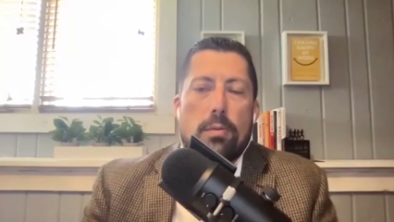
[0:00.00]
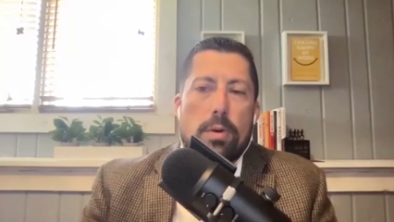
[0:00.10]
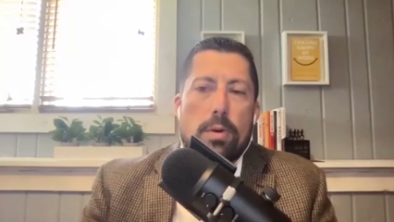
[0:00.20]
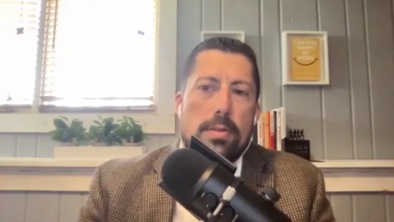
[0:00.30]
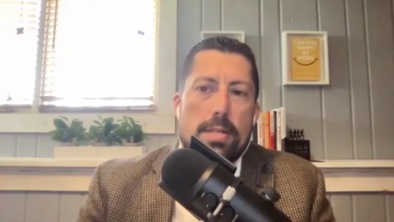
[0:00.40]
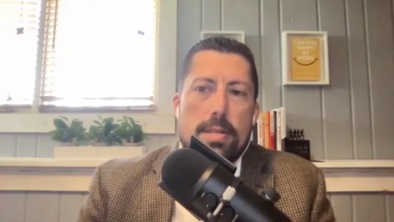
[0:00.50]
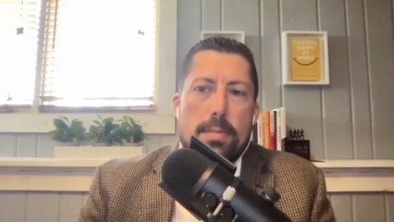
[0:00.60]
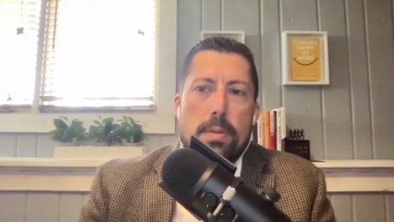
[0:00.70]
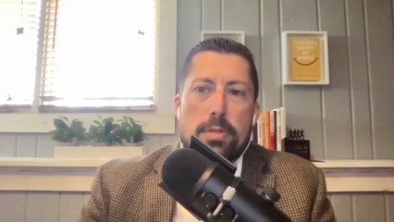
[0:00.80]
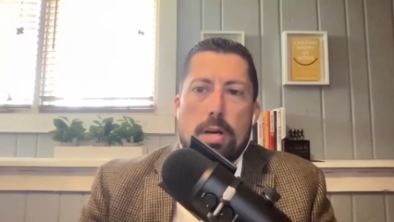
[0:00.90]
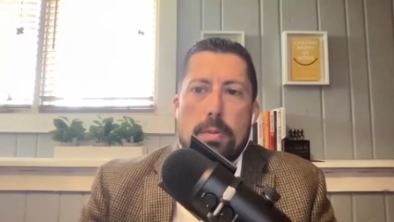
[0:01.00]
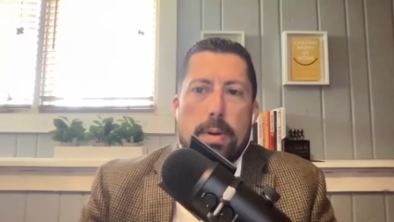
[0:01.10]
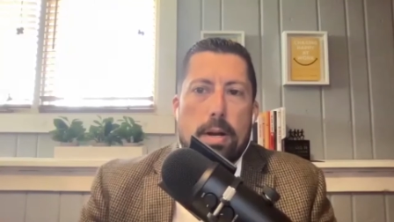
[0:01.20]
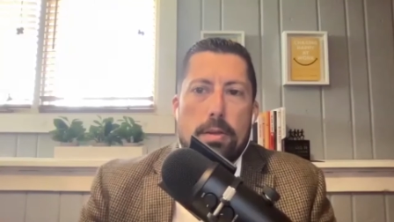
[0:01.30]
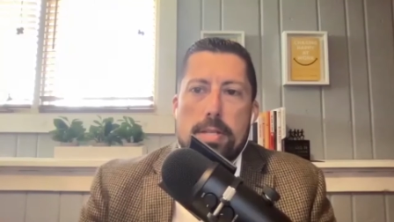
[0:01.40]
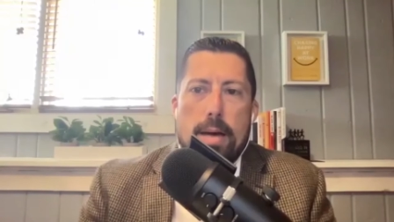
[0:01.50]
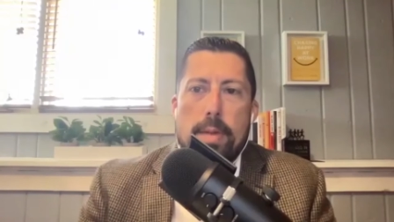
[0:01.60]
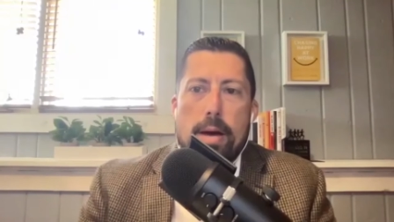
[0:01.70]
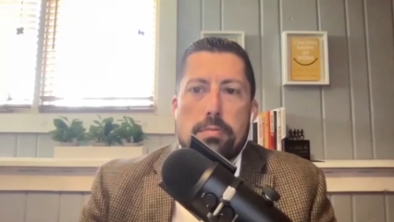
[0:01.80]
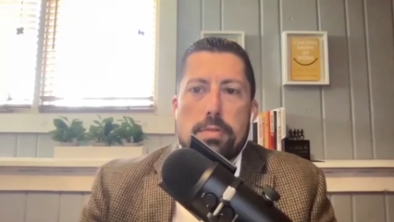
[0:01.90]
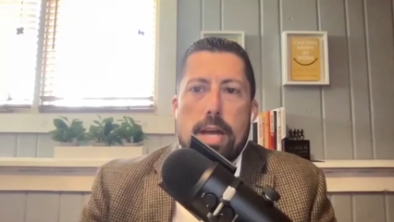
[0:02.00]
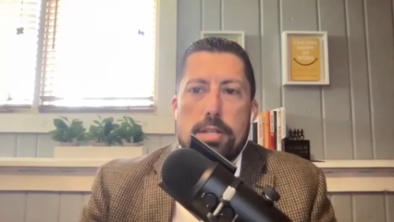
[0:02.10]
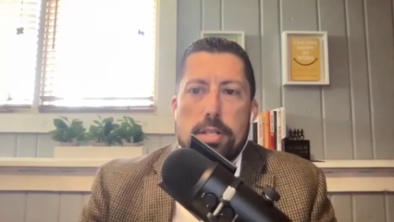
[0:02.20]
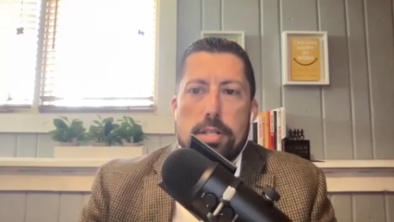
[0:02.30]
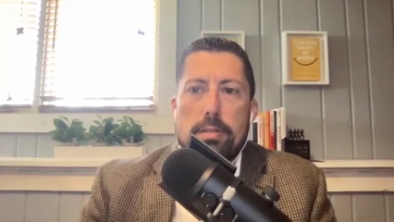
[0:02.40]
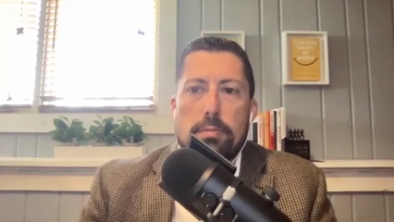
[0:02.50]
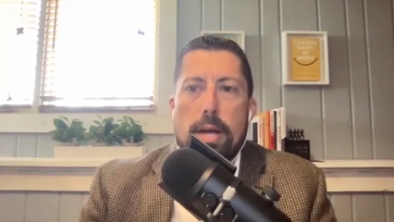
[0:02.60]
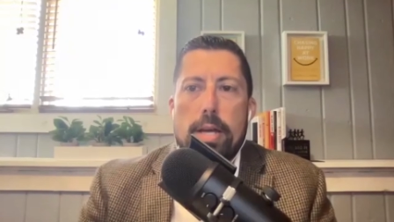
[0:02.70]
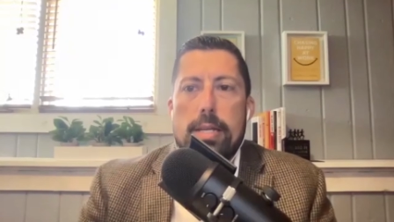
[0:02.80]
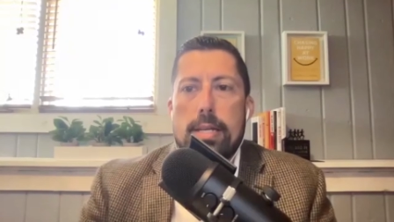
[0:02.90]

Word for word: You know, one of the things that people talk about all the time now is retention, right?